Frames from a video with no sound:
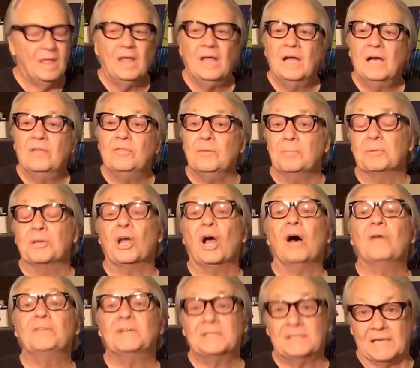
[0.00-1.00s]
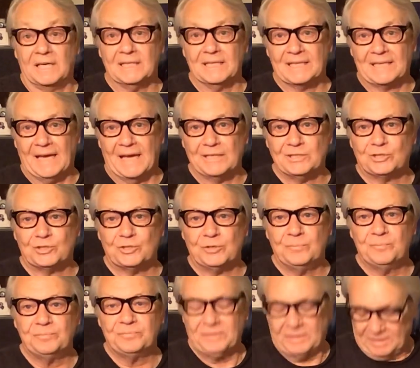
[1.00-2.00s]
The MiYavi Telecaster.
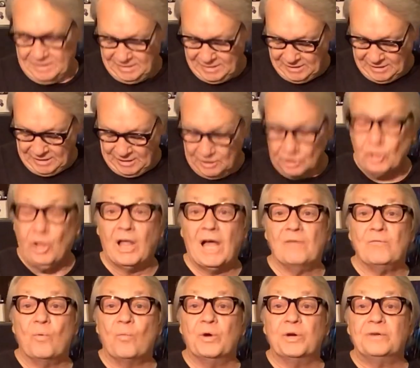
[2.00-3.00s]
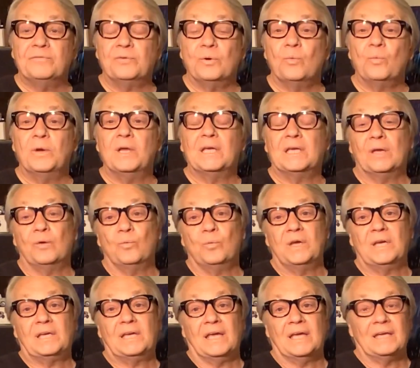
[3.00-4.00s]
Y'all have a wonderful week and
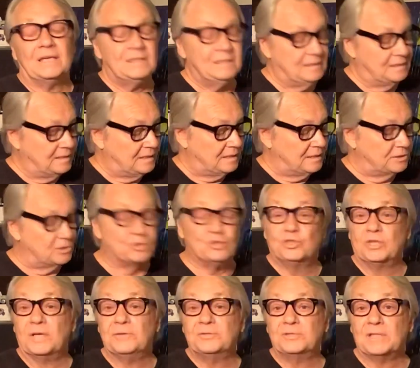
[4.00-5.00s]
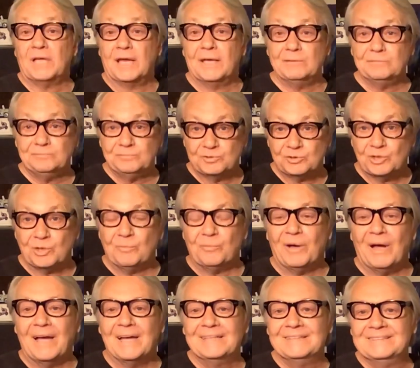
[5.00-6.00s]
weekend. This is Jeff saying goodbye.